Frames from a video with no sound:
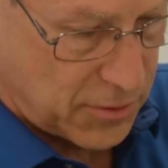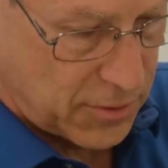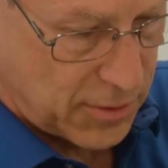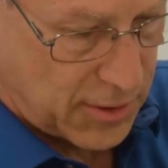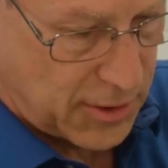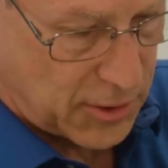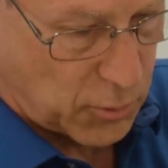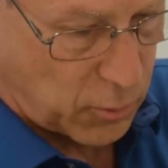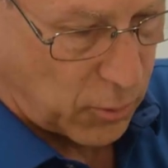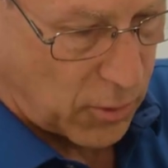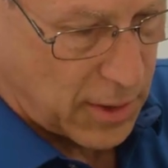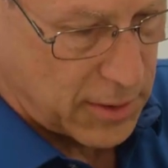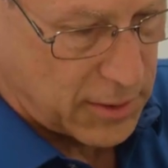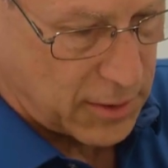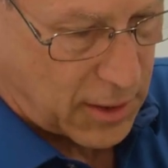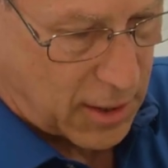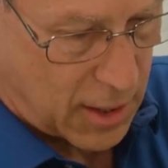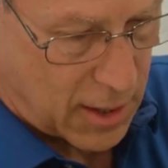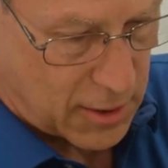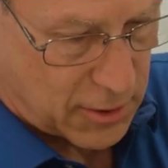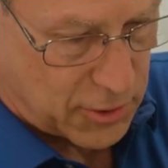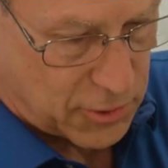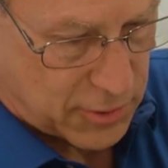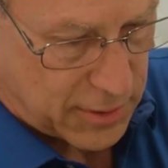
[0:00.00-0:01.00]
So this one
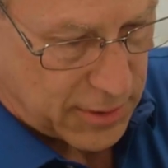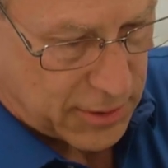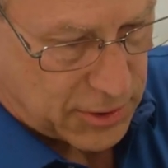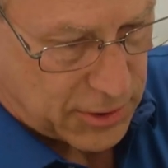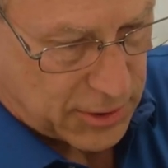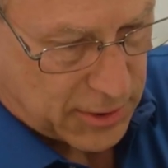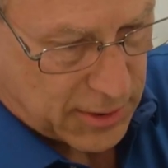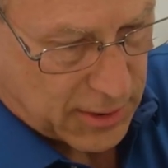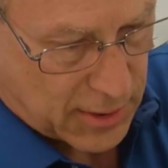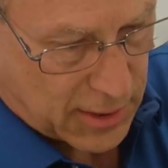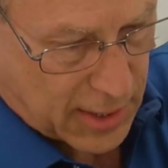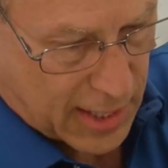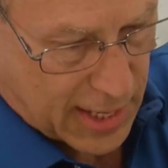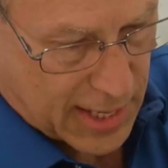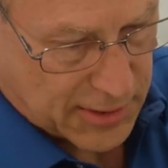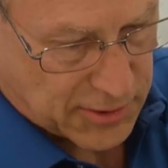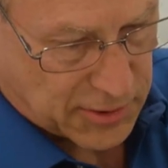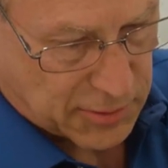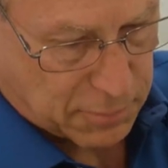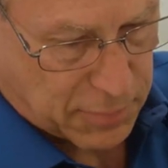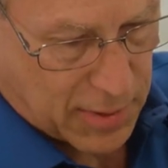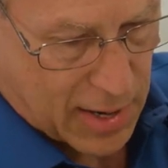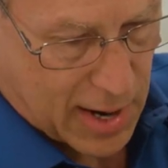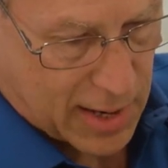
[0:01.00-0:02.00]
cartridge
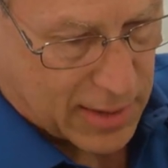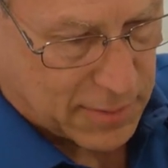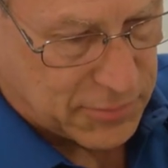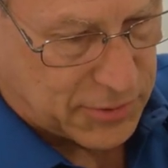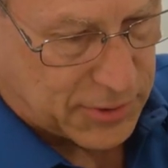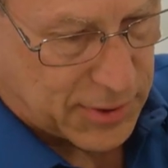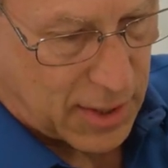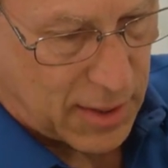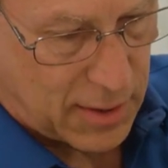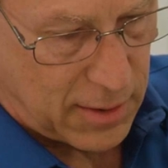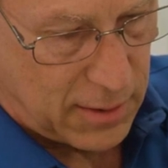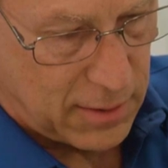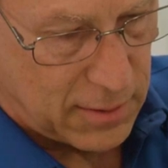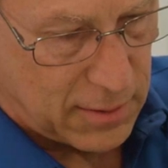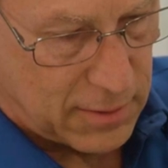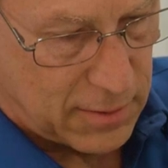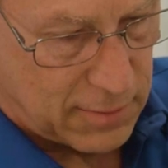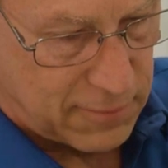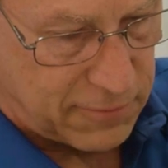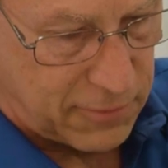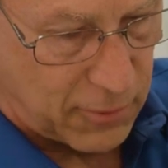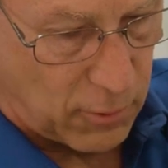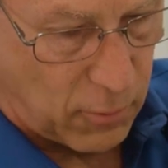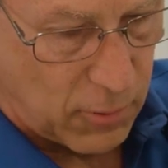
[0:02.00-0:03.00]
has a bottom cell
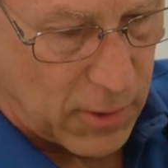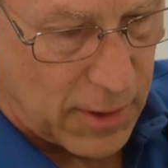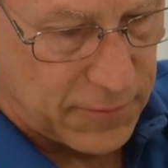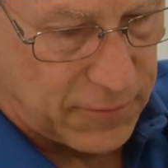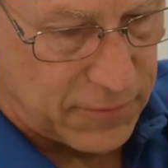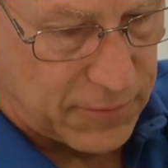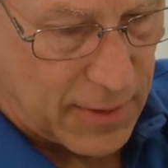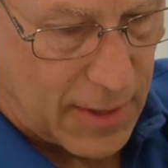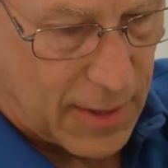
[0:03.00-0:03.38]
for one